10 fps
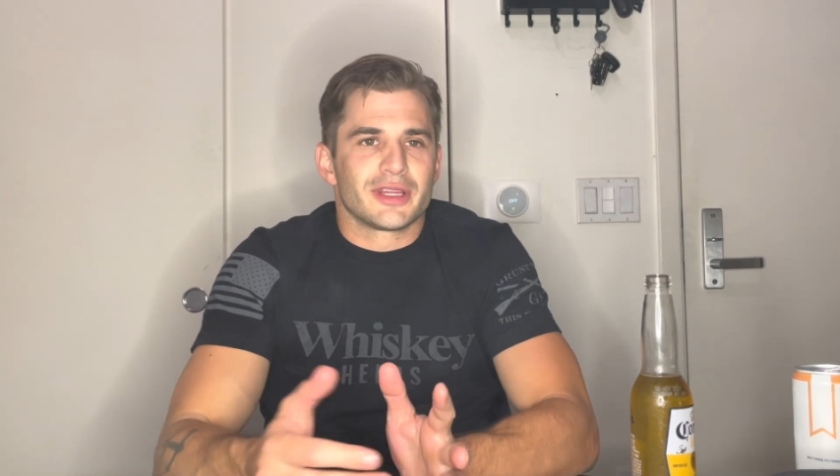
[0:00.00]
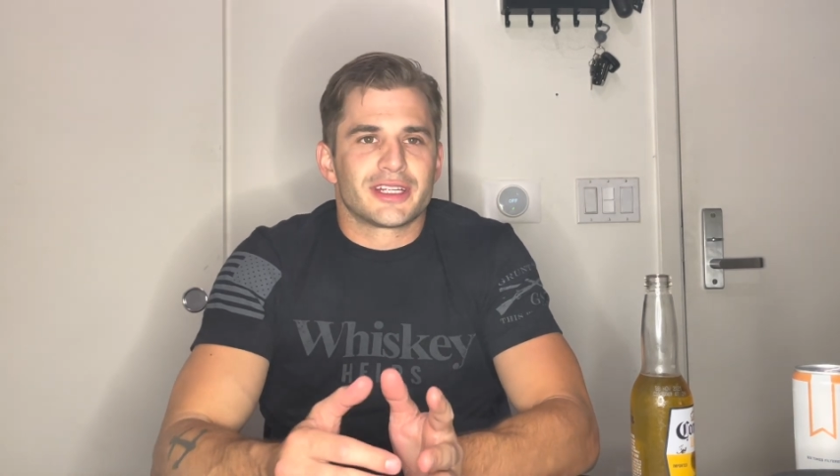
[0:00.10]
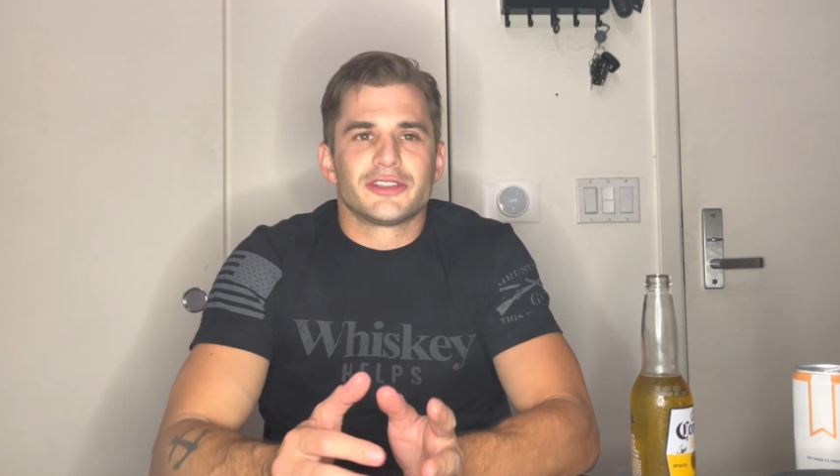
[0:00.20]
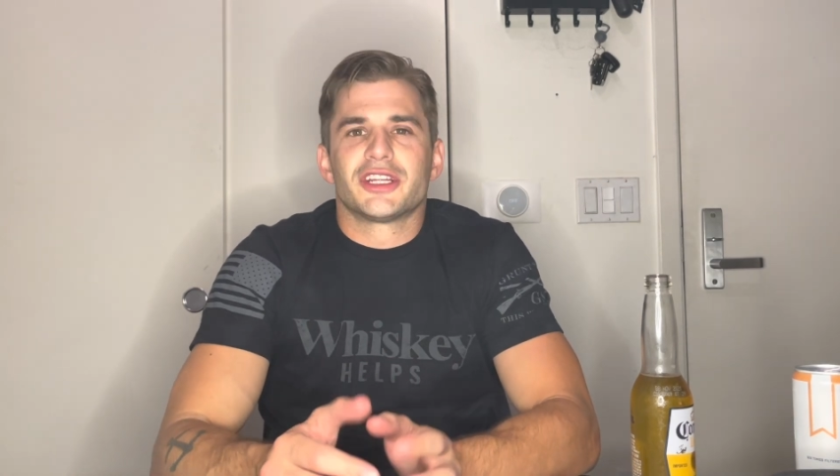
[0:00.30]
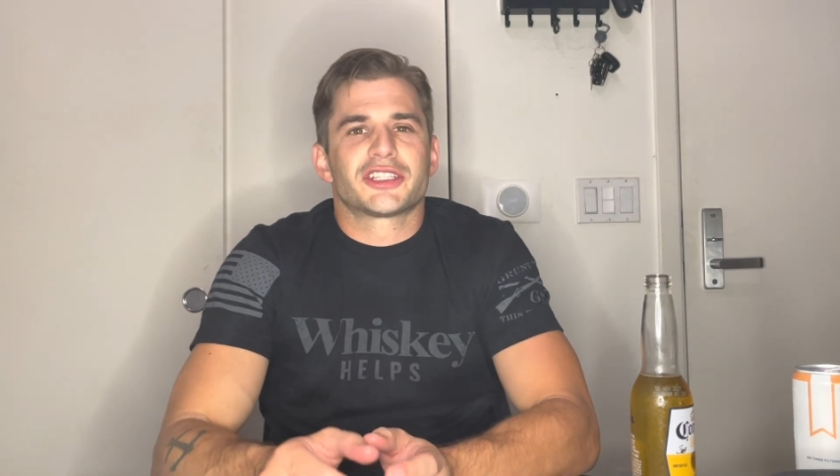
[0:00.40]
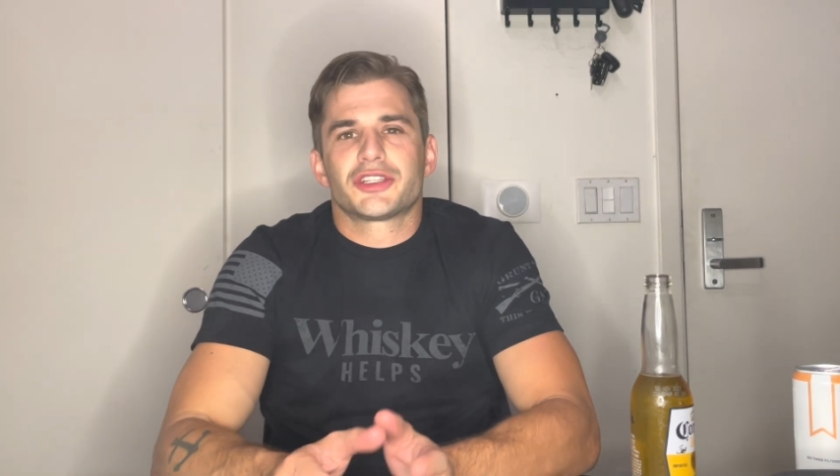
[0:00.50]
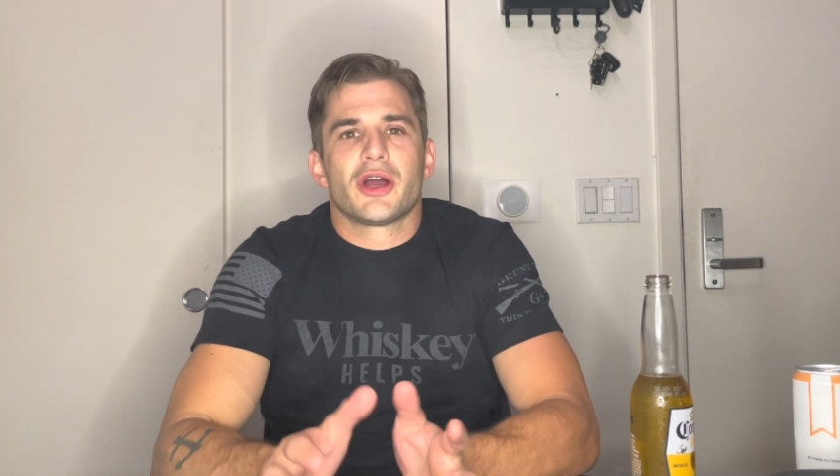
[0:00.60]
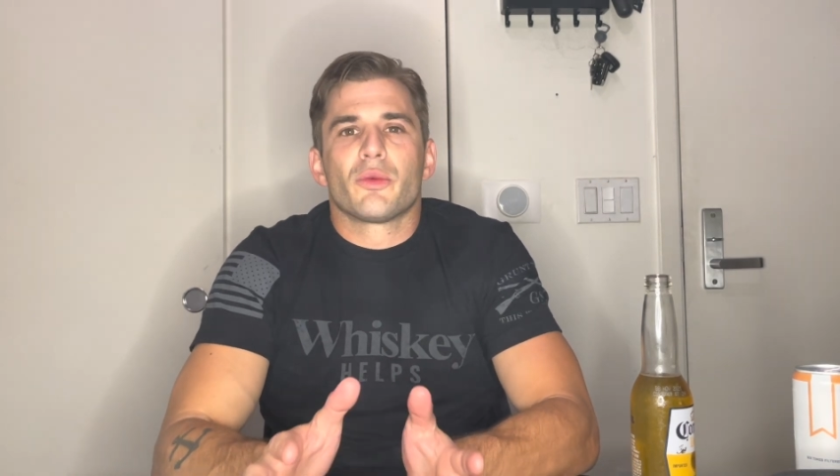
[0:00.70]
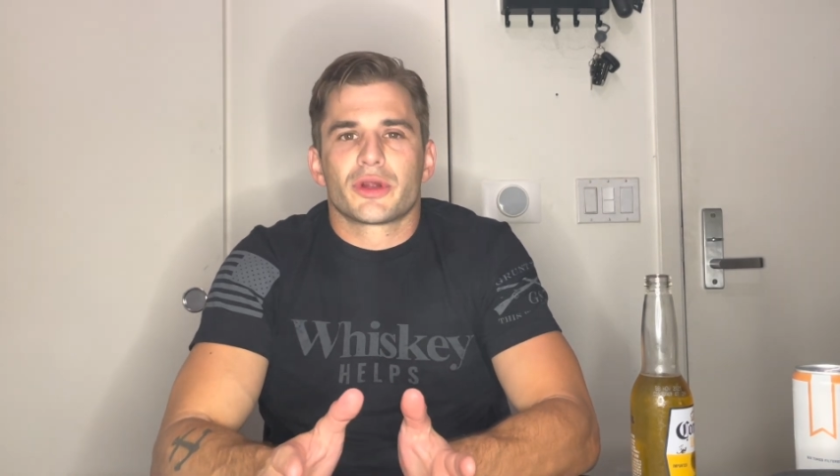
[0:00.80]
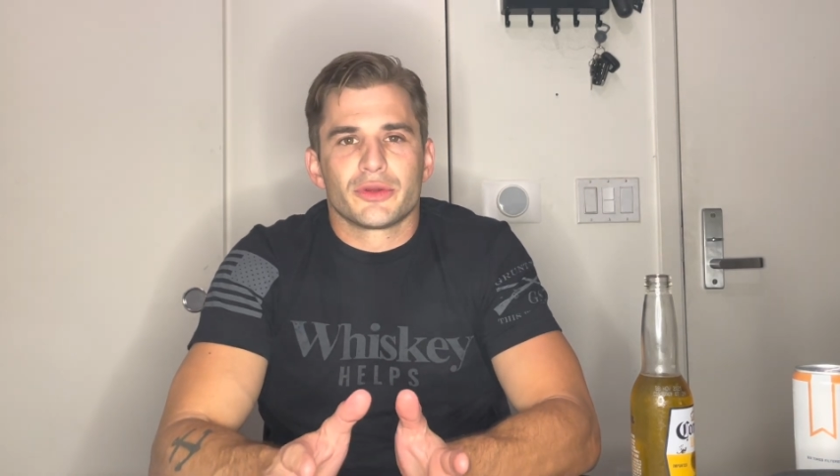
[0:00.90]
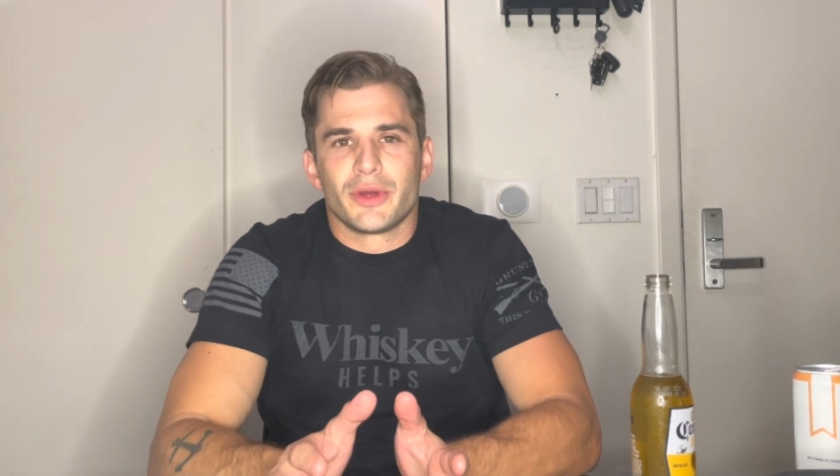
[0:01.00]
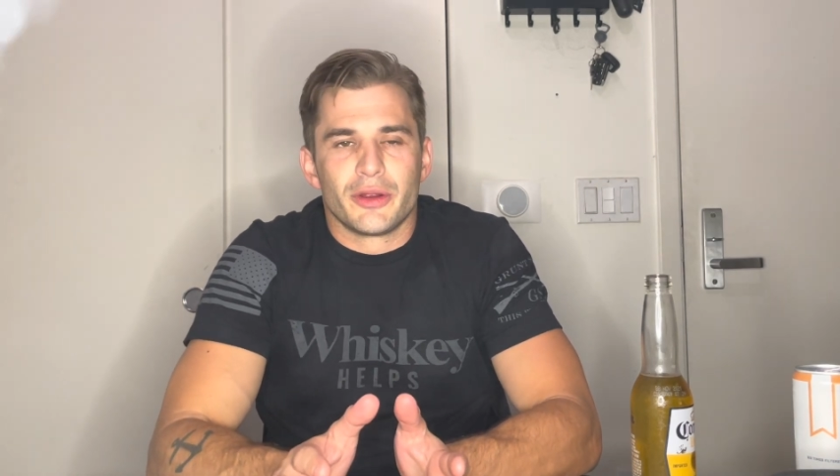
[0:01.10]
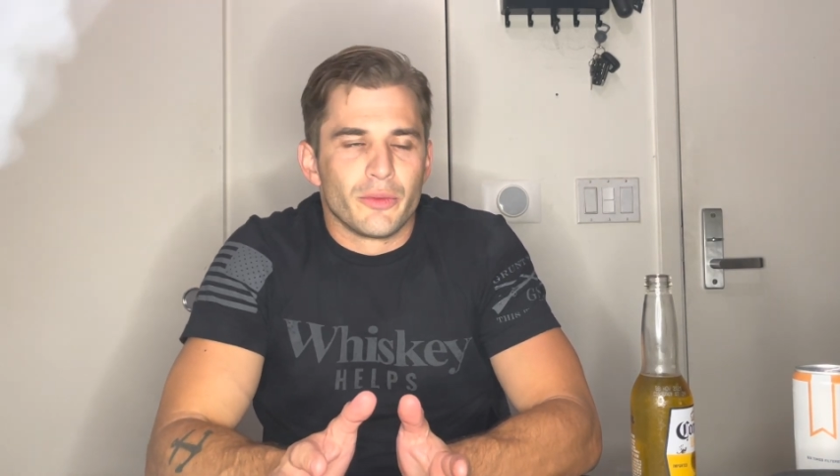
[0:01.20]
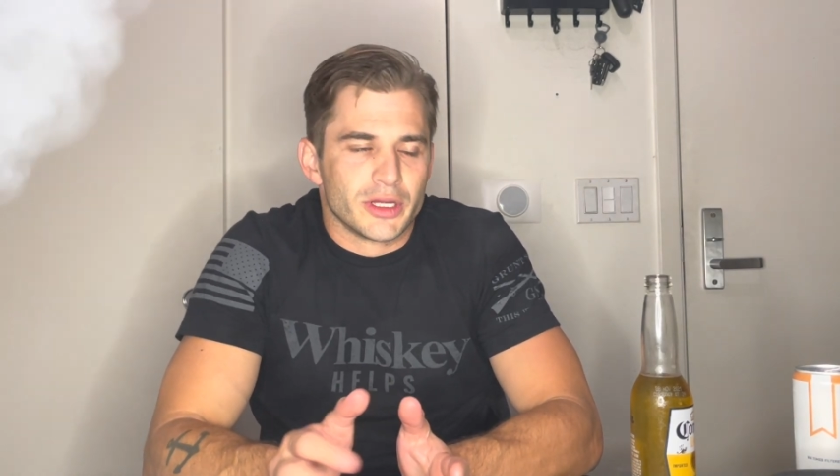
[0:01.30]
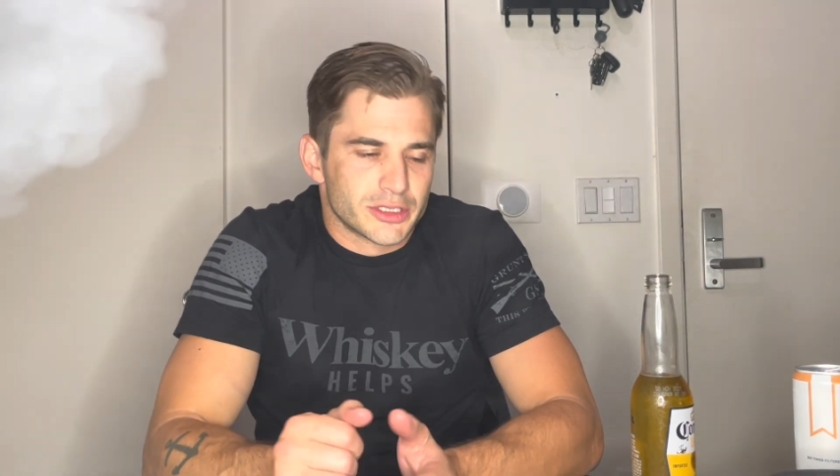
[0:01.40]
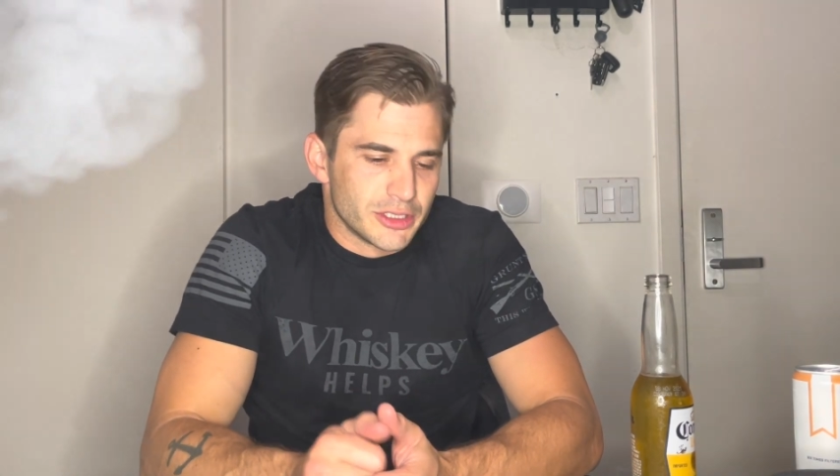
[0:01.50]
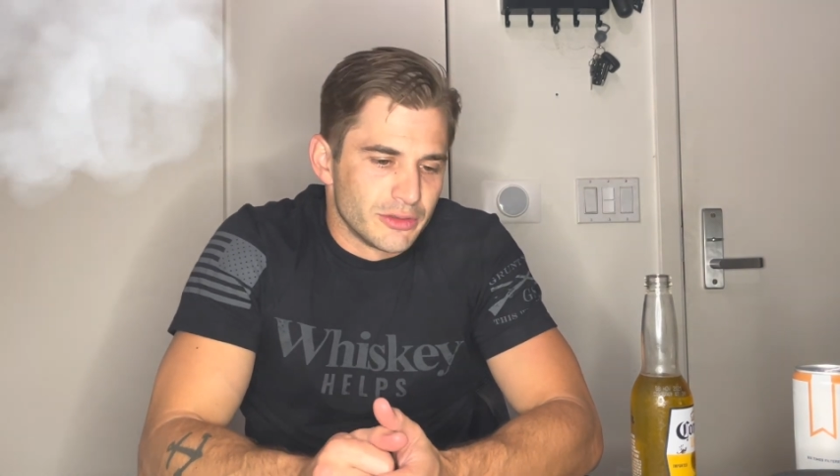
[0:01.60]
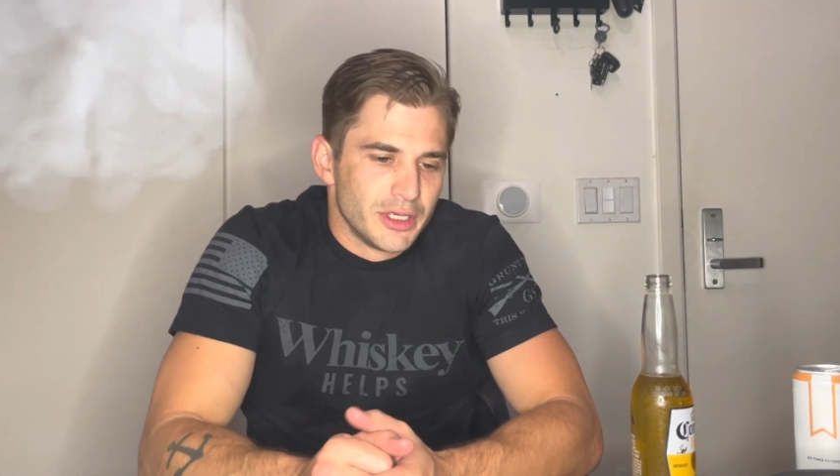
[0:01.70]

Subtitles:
your dick's not working the way it wants to.